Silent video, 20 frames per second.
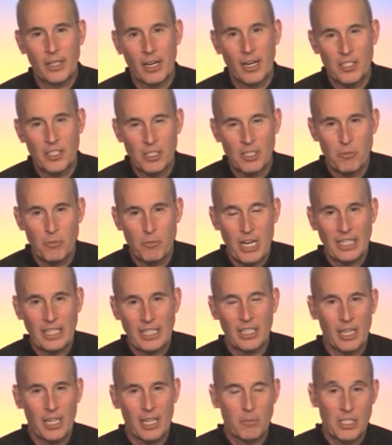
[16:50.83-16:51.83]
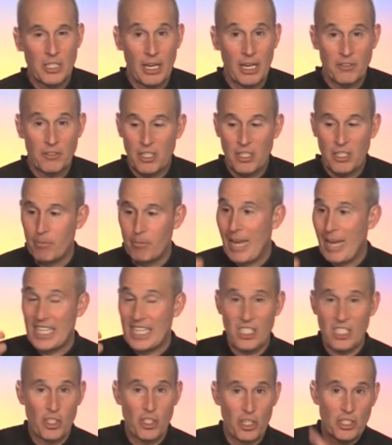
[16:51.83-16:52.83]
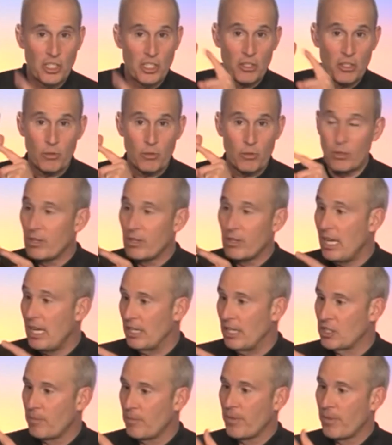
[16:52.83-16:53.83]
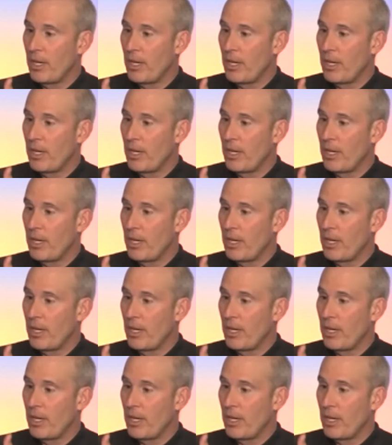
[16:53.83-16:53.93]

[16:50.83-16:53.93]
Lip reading: are subjecting themselves to messages through this.